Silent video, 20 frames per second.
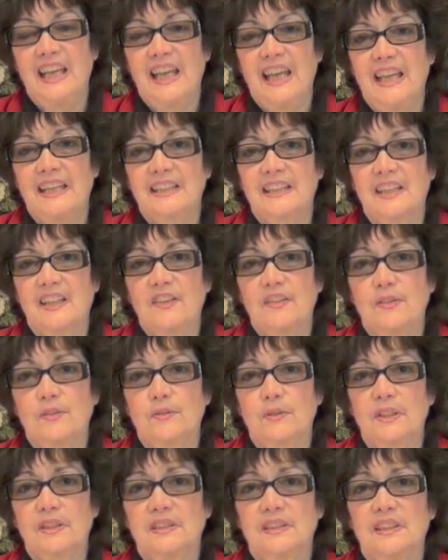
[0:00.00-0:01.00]
And I
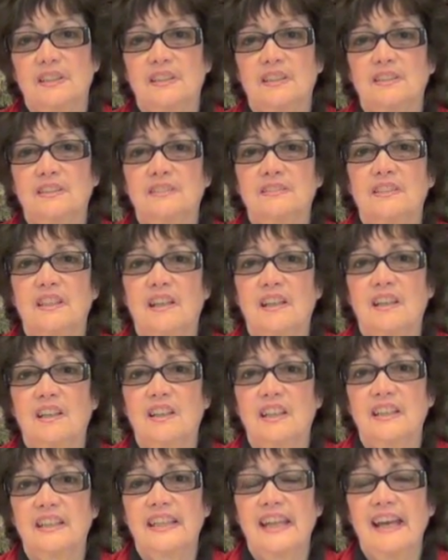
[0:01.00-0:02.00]
thought, oh
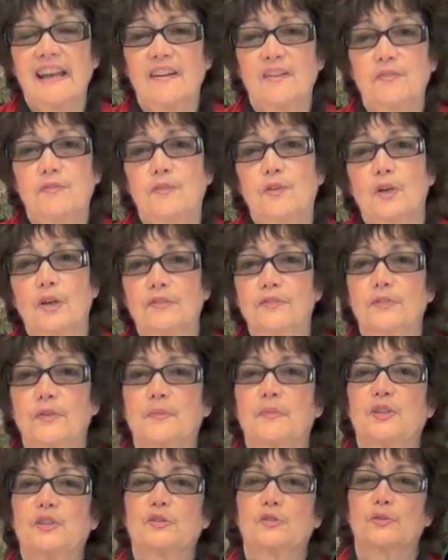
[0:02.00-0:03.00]
God, how far
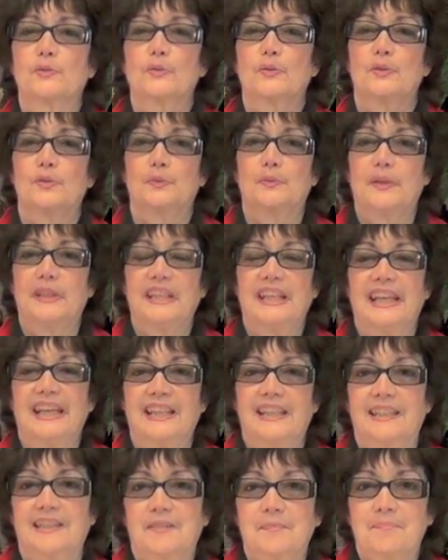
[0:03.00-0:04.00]
from the truth are we
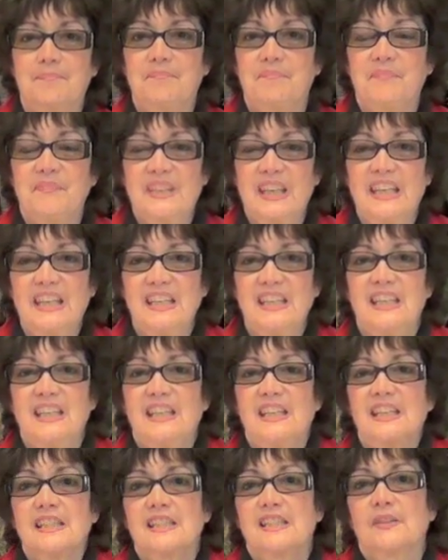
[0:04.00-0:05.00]
getting?
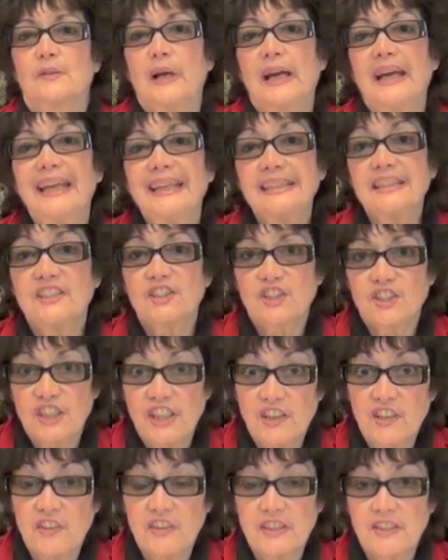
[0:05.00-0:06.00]
So I had to
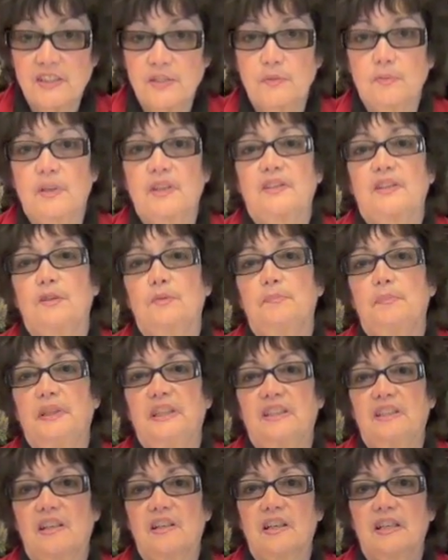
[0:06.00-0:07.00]
share this with you
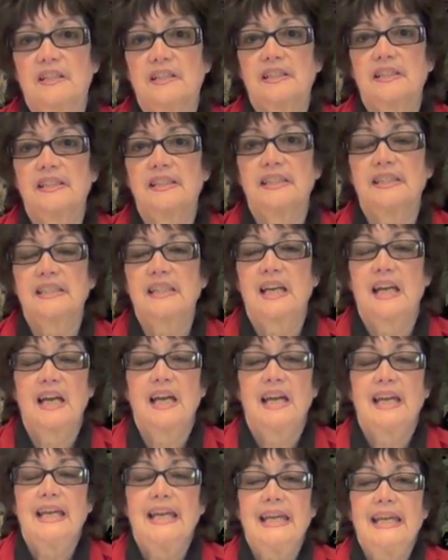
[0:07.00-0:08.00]
because
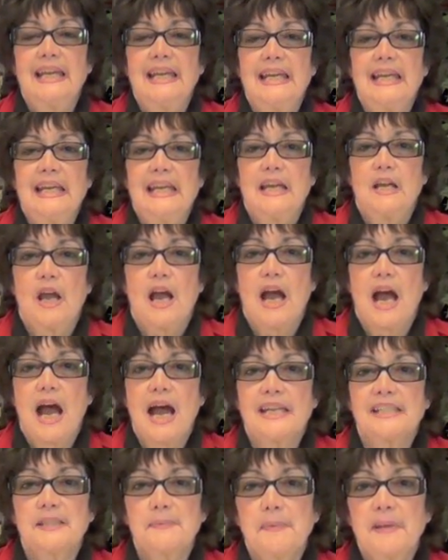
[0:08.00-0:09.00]

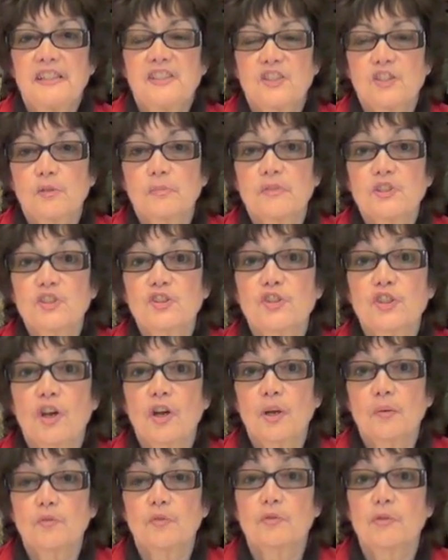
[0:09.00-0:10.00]
I spent so much
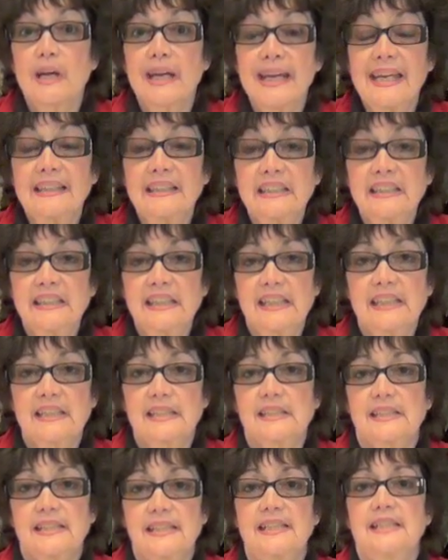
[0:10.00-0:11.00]
time railing
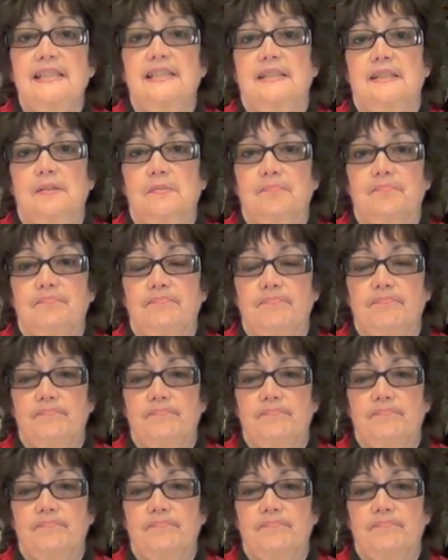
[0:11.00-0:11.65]
at the system.